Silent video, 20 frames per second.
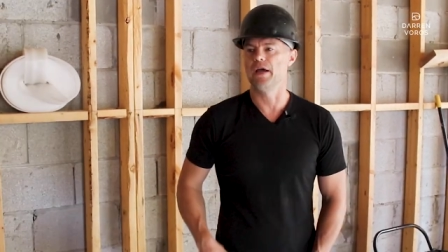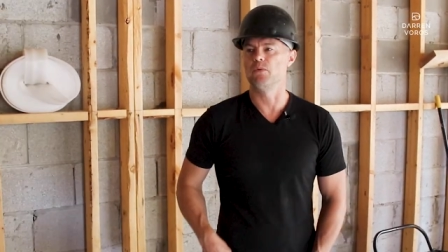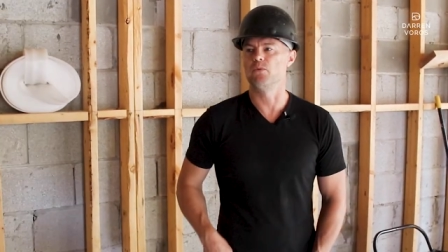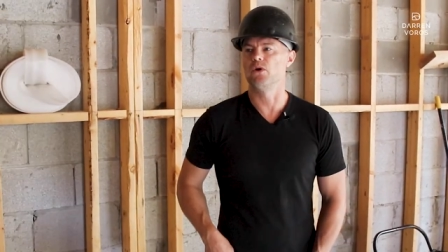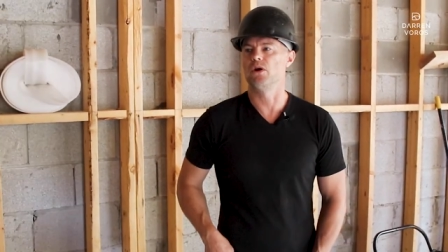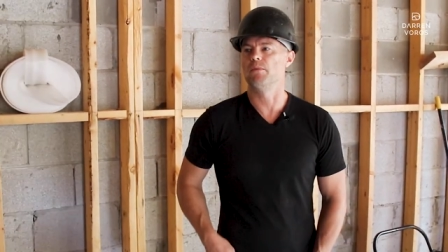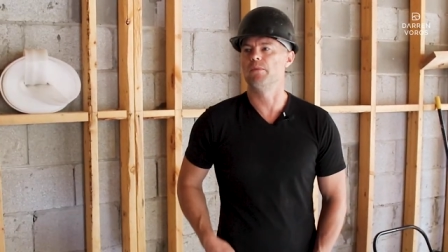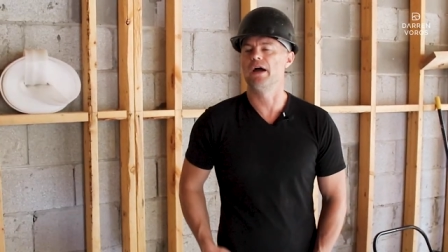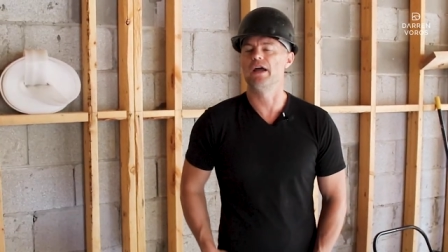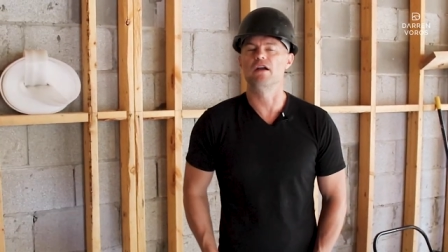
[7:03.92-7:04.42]
And
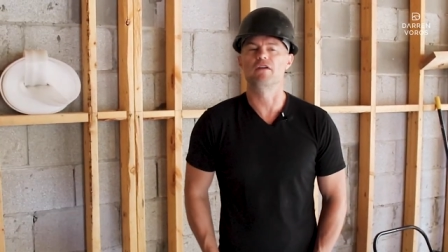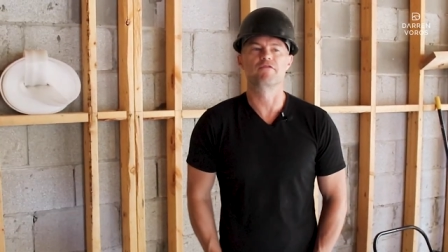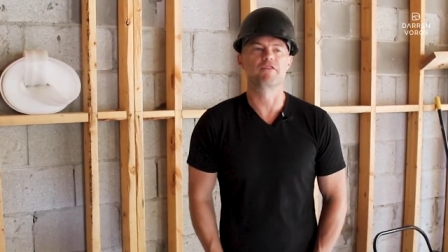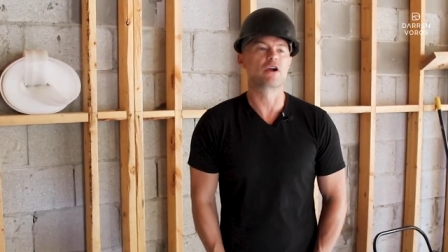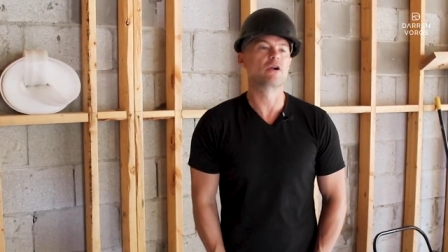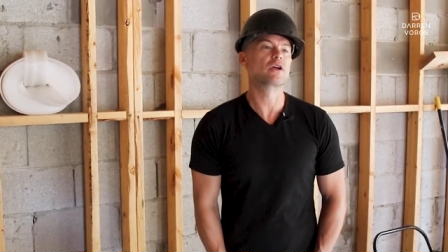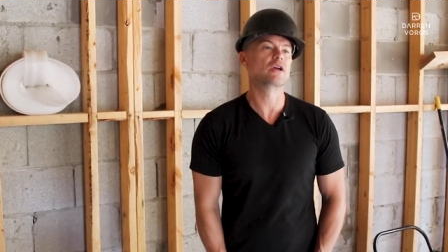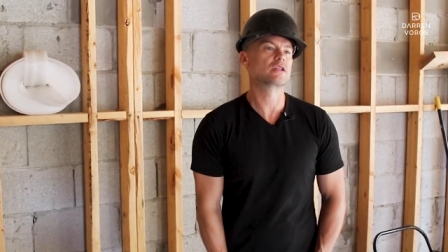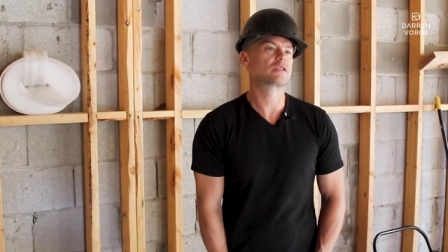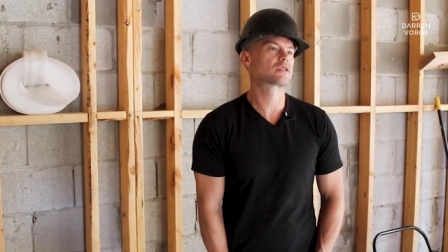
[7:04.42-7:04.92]
when a minor
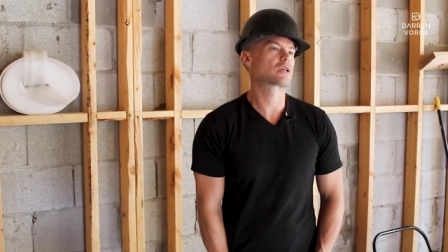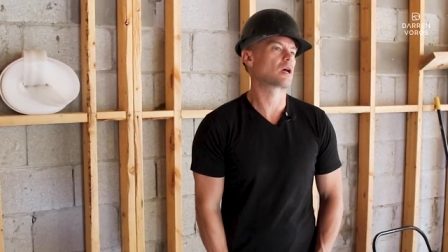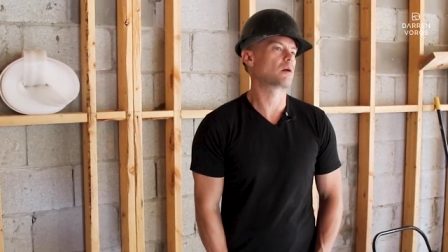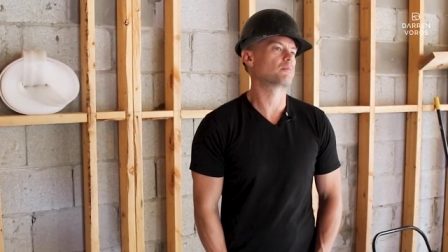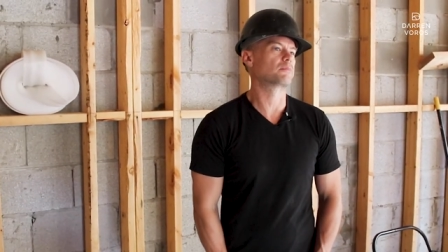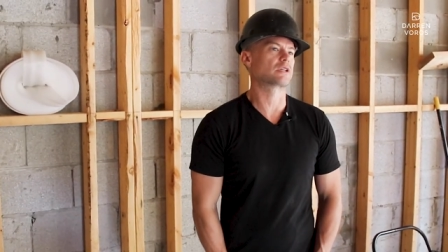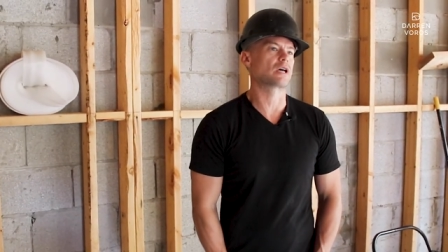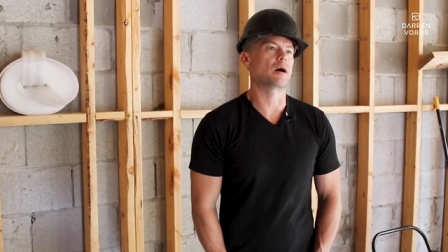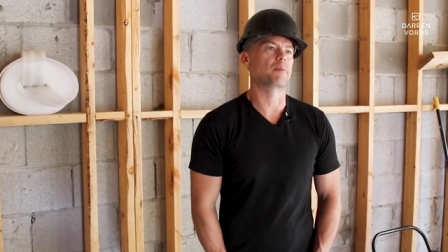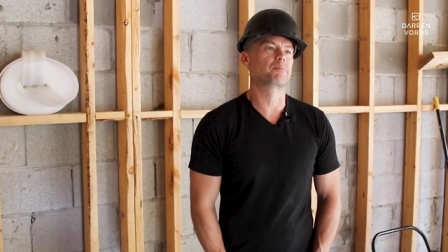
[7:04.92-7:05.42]
variance
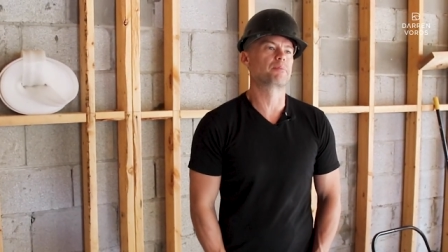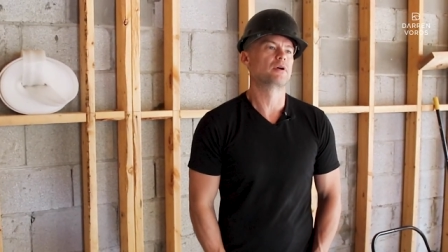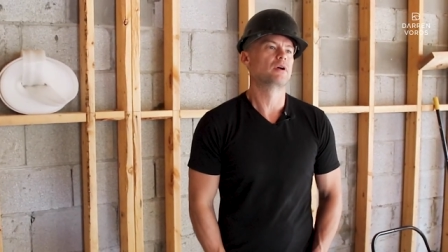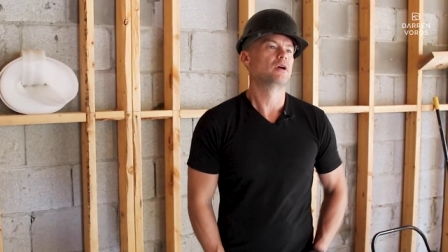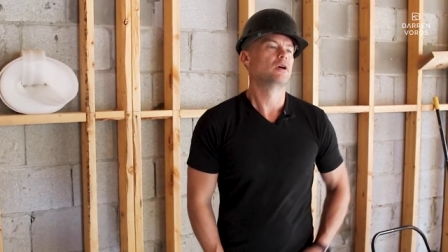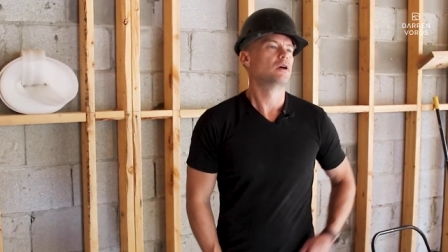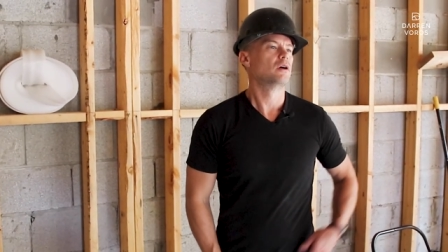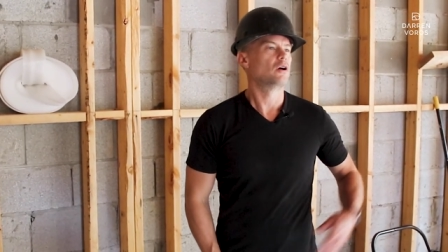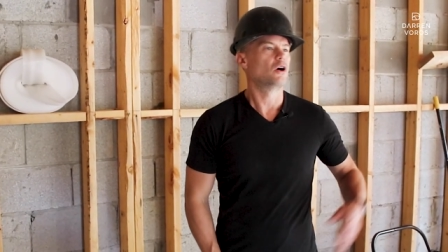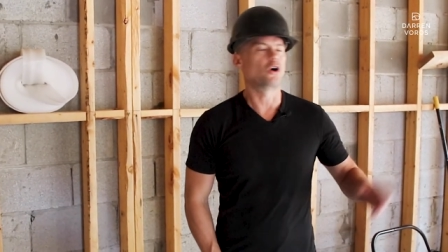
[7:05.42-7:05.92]
comes up,
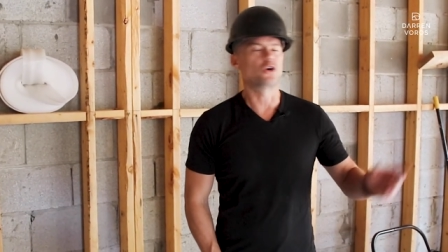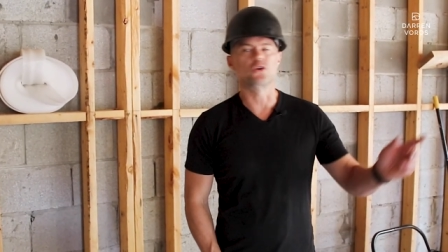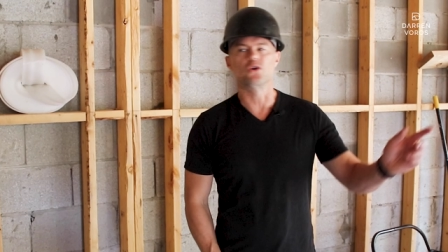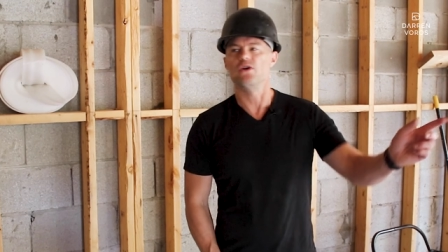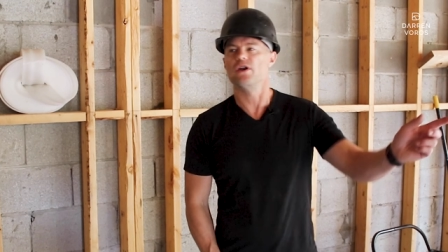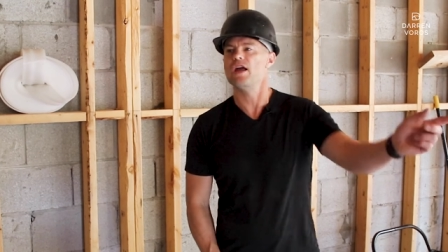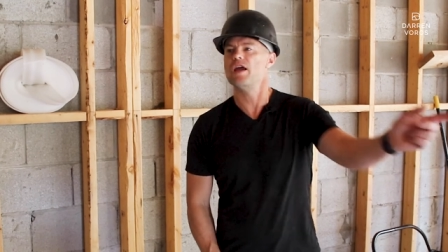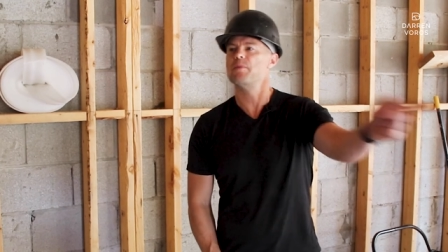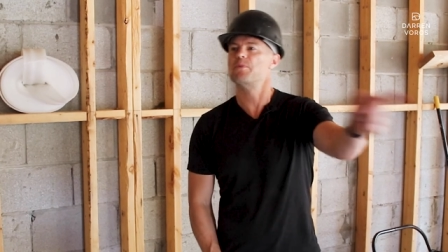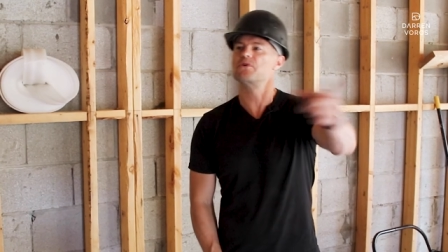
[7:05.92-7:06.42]
all
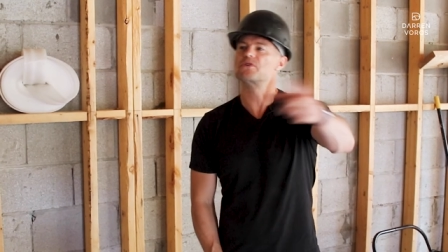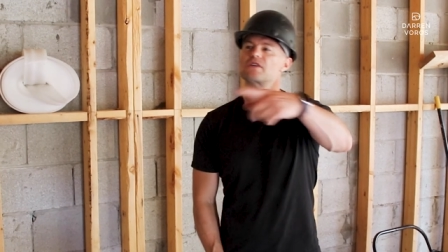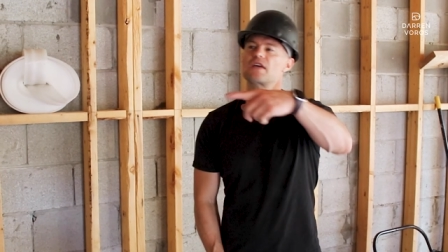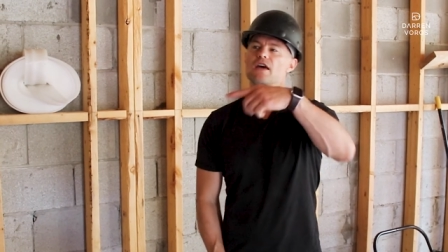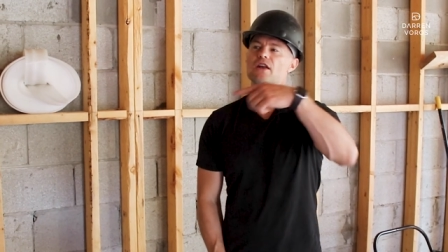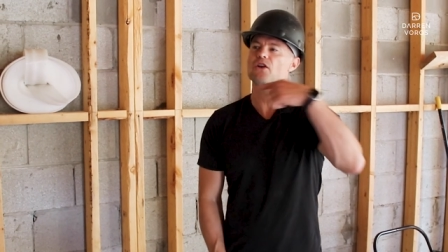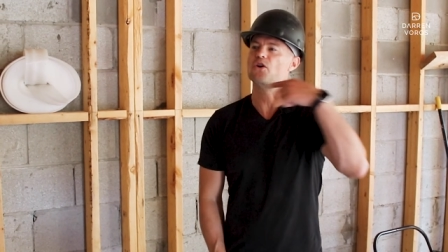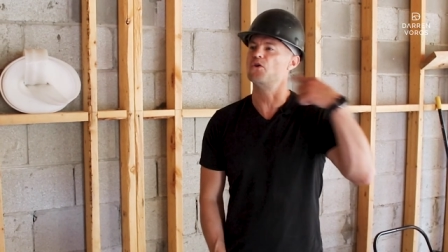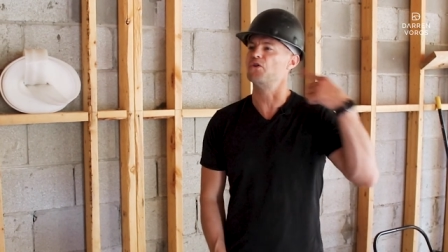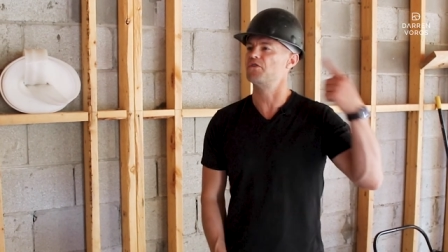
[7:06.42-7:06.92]
your neighbors
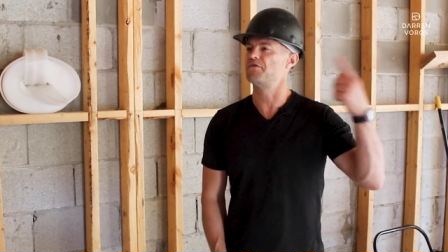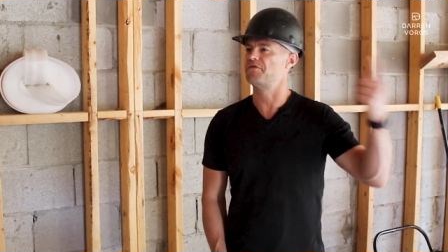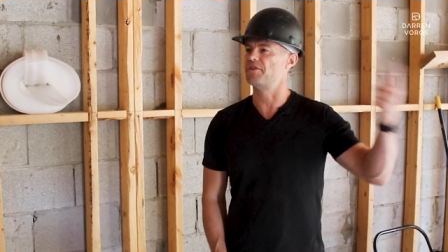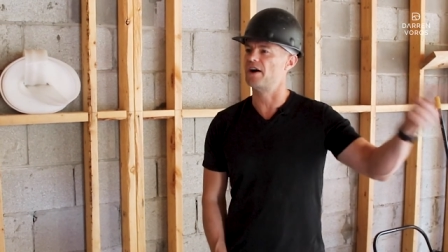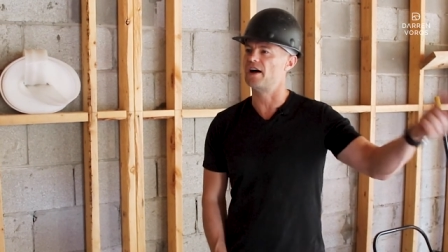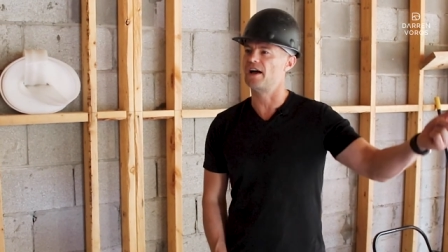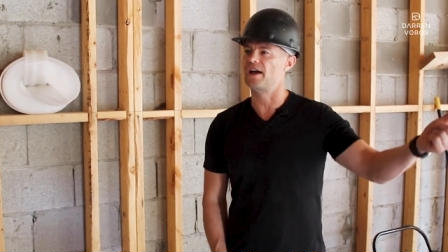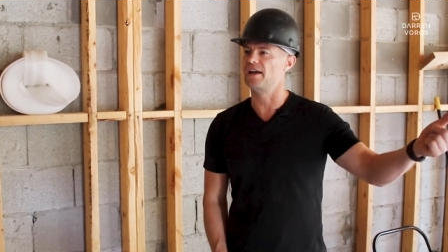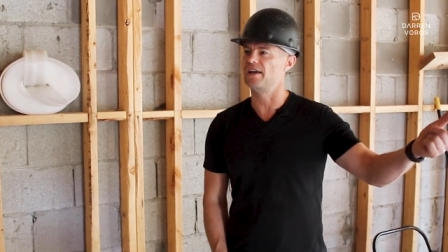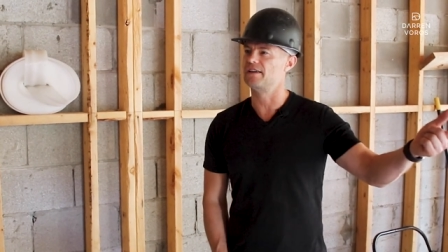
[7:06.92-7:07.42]
get
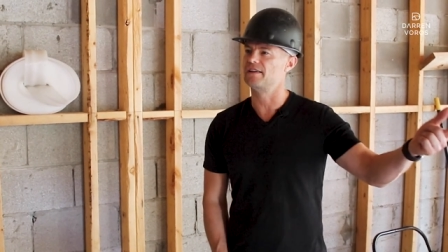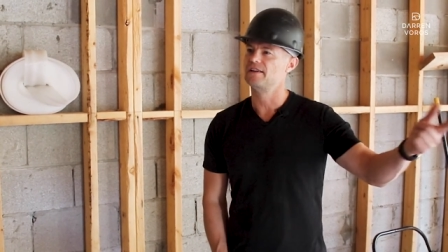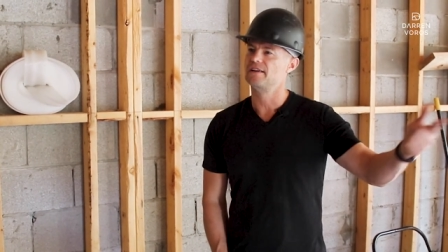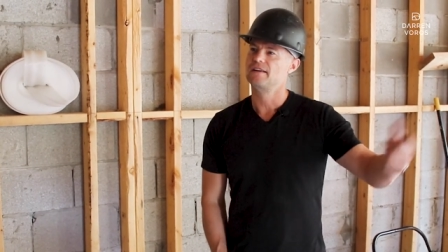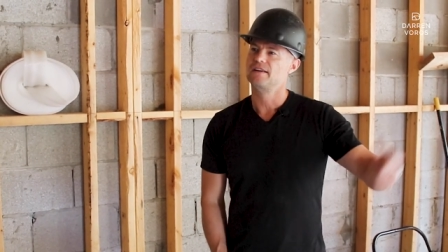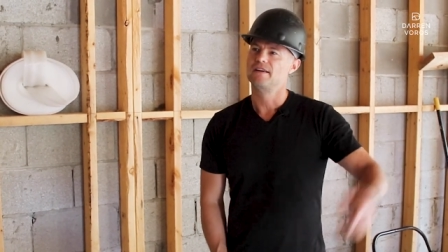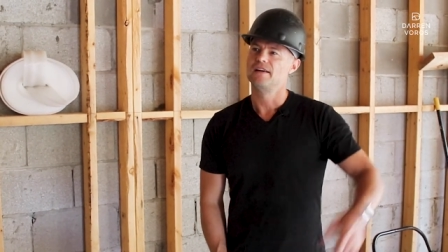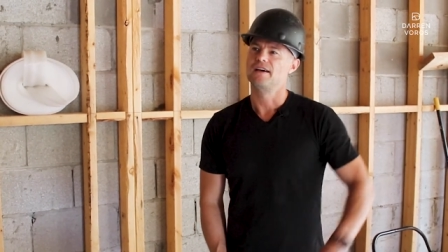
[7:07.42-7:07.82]
notified,